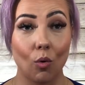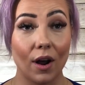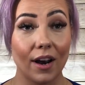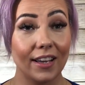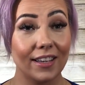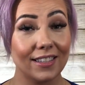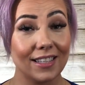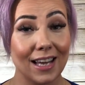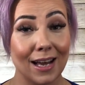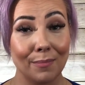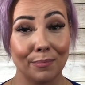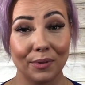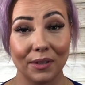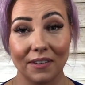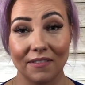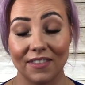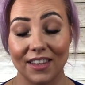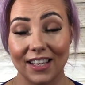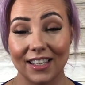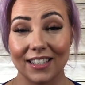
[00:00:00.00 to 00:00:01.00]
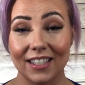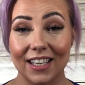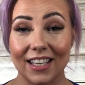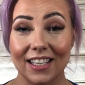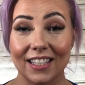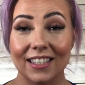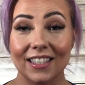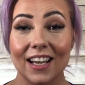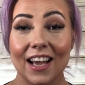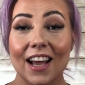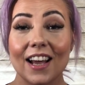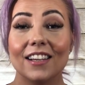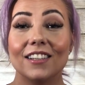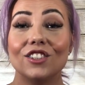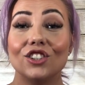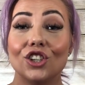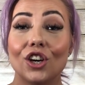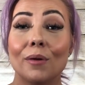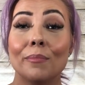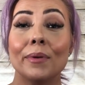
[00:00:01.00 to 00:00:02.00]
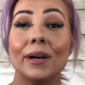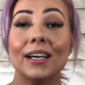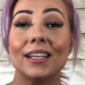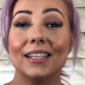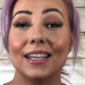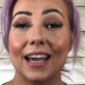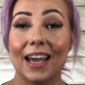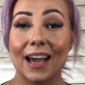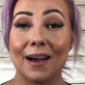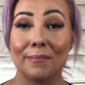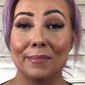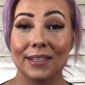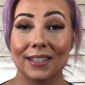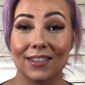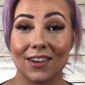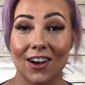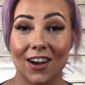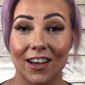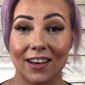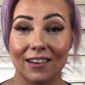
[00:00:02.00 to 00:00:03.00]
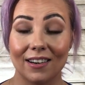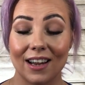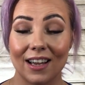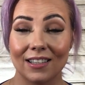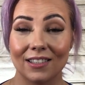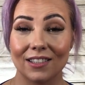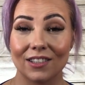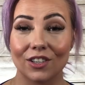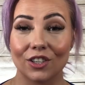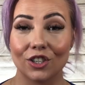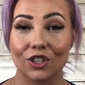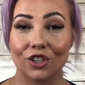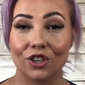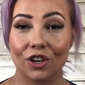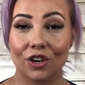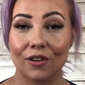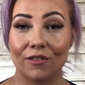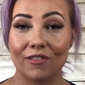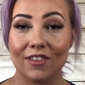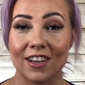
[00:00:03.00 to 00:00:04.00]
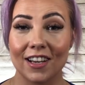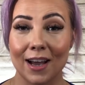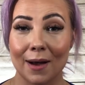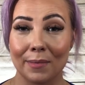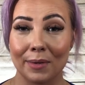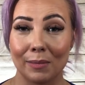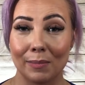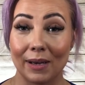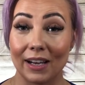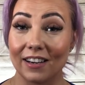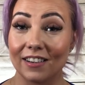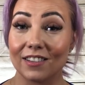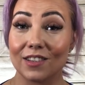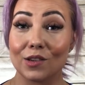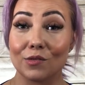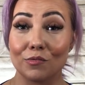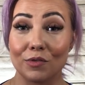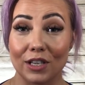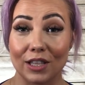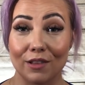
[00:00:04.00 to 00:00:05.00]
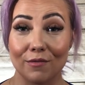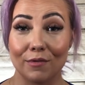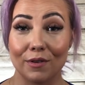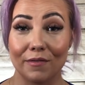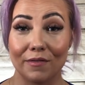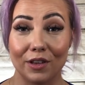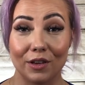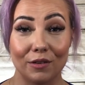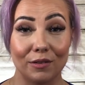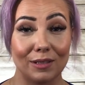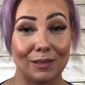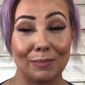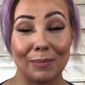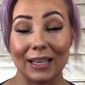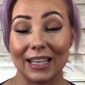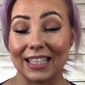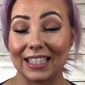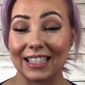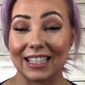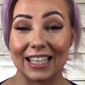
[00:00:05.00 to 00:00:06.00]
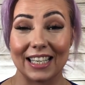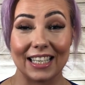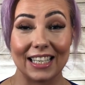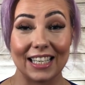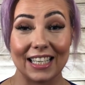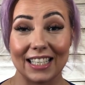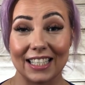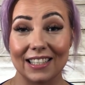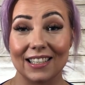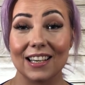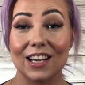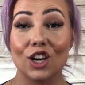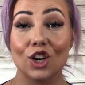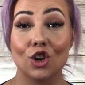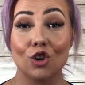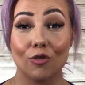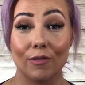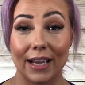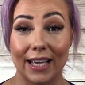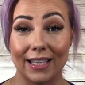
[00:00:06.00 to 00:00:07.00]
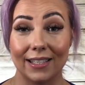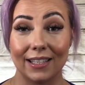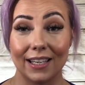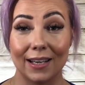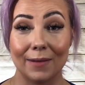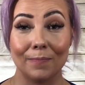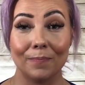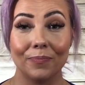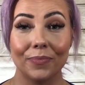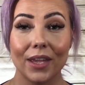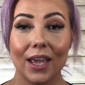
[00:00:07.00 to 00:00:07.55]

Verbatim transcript: One example of this is jump onto Amazon and search sugar-free gummy bears and read the reviews, because it is crazy.